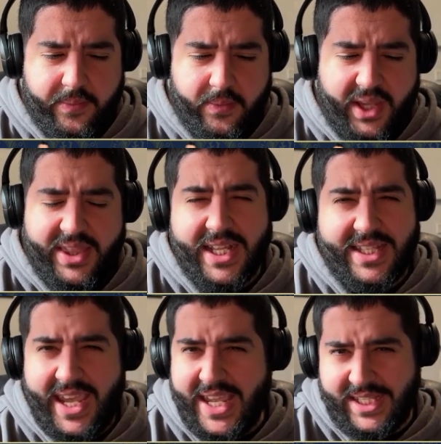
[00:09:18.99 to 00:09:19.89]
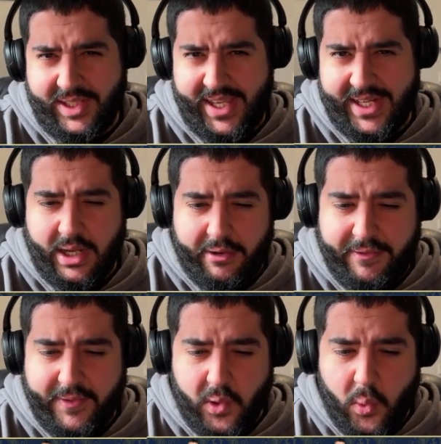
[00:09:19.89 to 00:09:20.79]
Like, that's easily enough
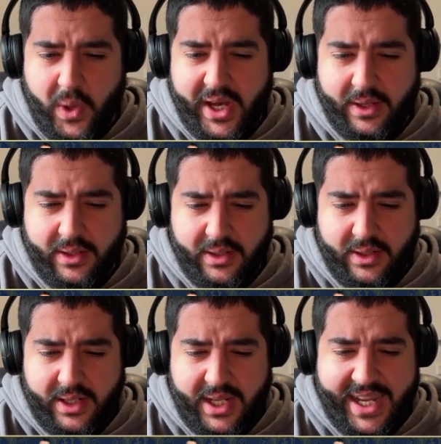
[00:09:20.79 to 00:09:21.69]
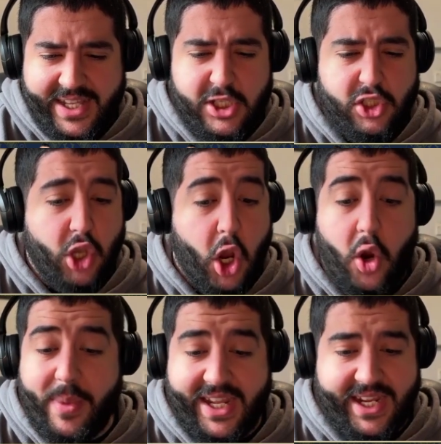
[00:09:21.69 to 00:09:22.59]
for a win in so
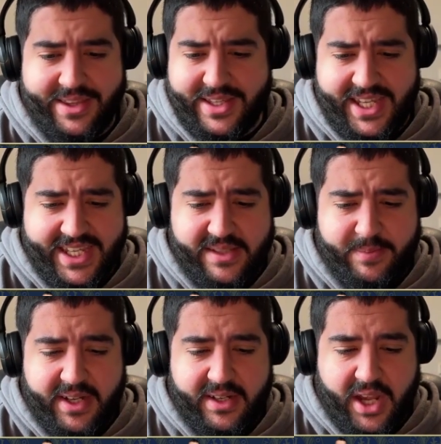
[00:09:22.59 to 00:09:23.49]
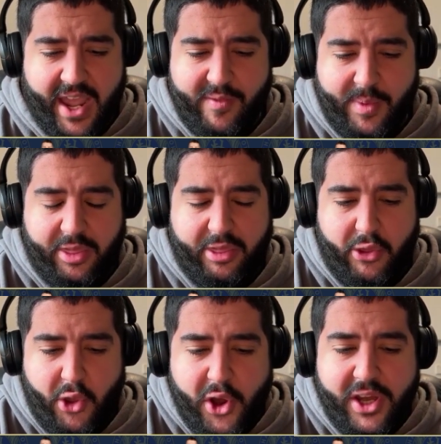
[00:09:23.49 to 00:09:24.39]
many other years. But I have him on
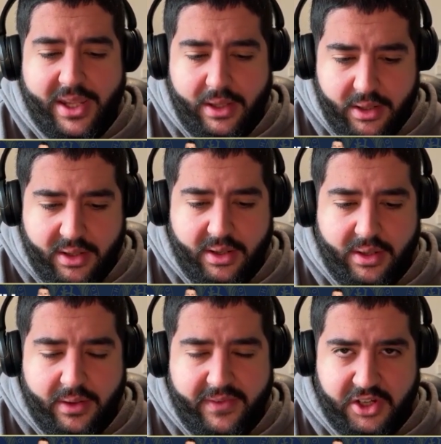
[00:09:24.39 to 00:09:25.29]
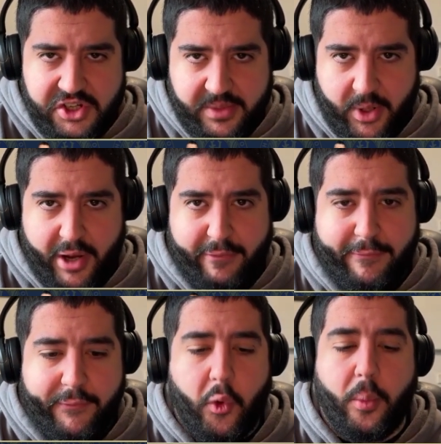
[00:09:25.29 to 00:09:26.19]
30, finishing behind
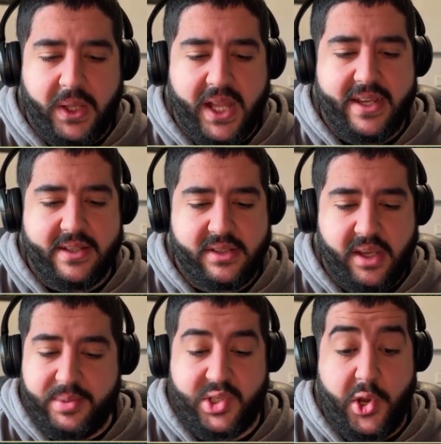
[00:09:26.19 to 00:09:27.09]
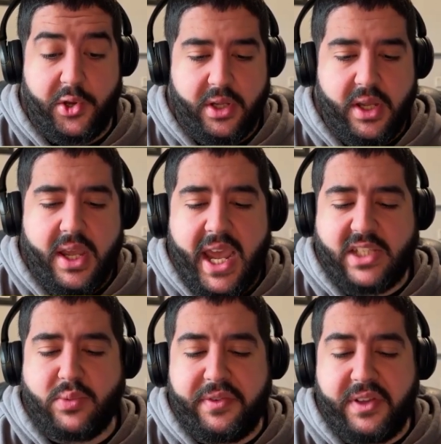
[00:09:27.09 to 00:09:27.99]
four players. Absurd.
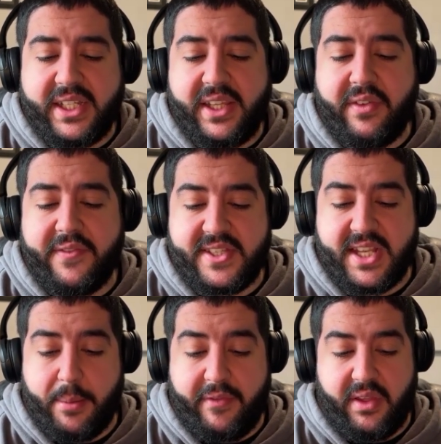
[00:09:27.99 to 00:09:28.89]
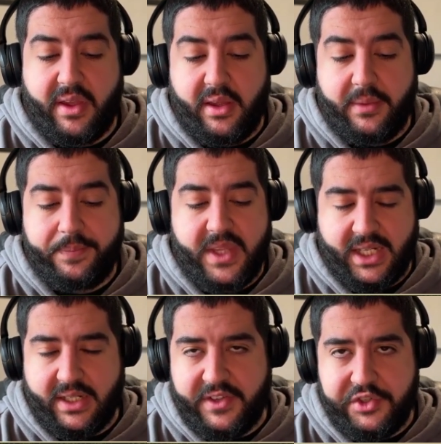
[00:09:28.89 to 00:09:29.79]
It's reflective of some of the
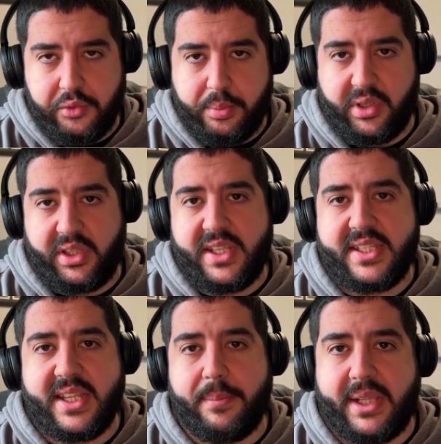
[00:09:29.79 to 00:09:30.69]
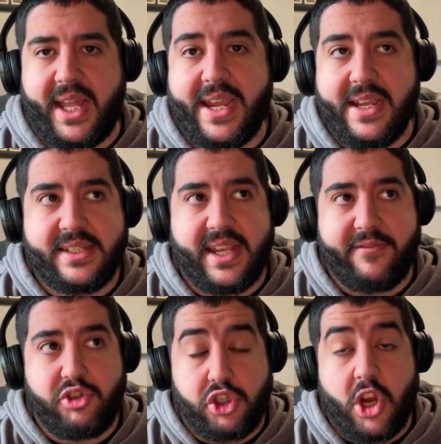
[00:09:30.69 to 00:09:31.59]
individual brilliance that players have
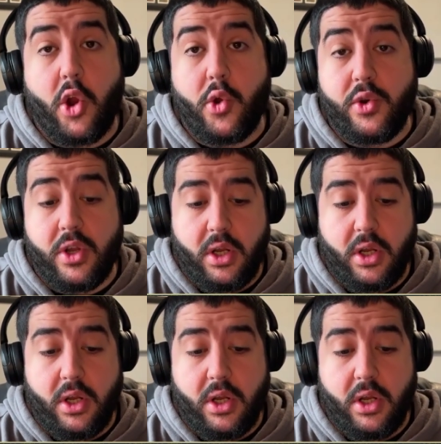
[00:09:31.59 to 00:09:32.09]
shown